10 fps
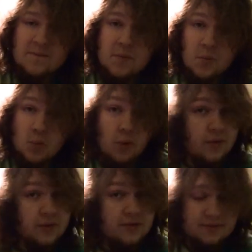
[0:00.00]

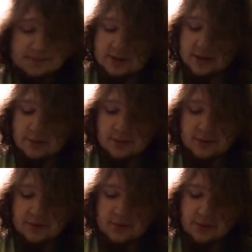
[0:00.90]
Wolf,
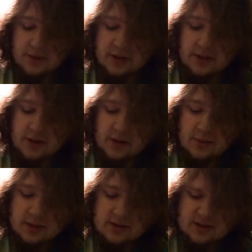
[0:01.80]
Timberwolf, the really dark
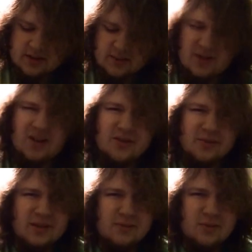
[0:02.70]
one. This one's also
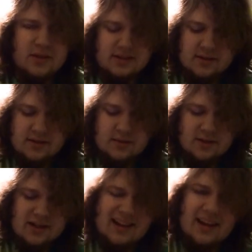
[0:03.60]
really moist, which
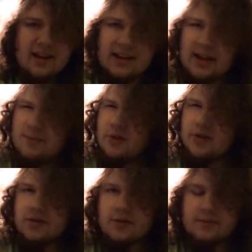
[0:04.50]
I like. I like
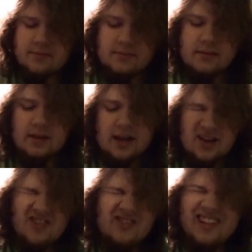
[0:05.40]
moisture. I
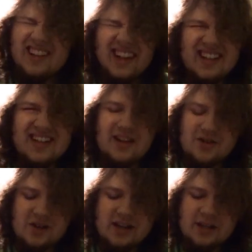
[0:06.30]
don't really like
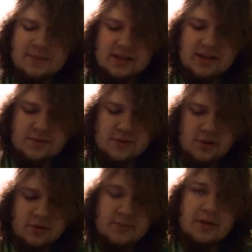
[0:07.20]
dry dips except for
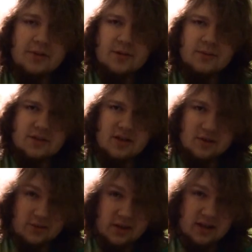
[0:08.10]
Skull Spearmint, which I
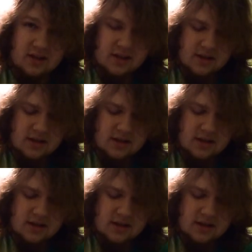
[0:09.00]
do like.